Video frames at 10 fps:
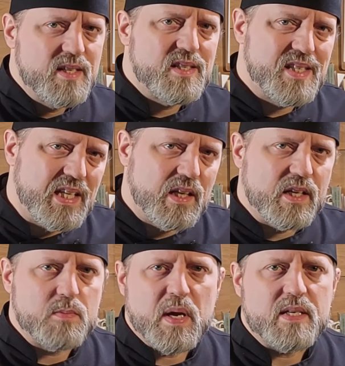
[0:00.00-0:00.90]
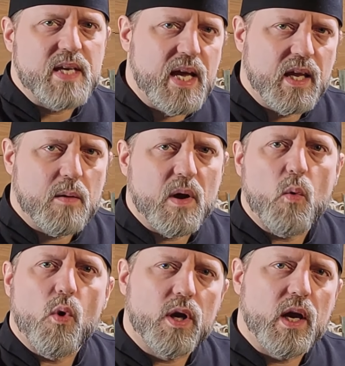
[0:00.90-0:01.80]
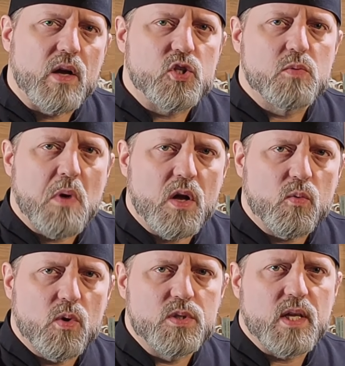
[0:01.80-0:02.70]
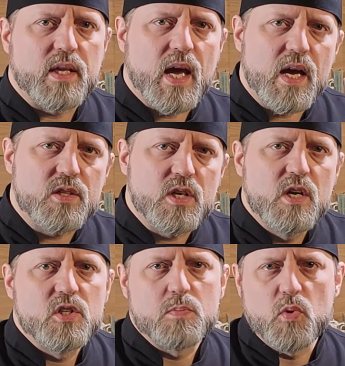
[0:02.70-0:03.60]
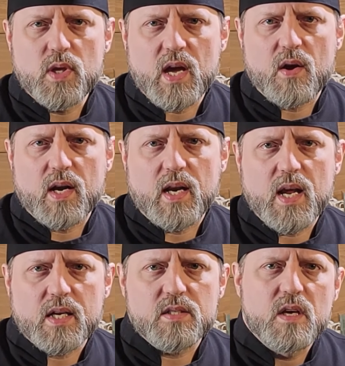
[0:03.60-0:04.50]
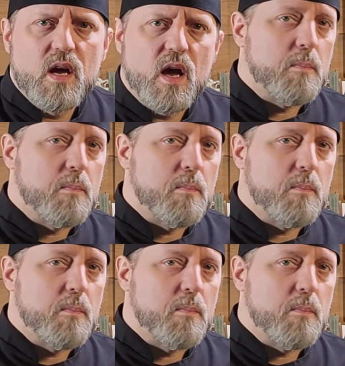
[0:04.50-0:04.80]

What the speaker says: Steeling is maintaining it by working out small rolls on the edge, smoothing out any nicks,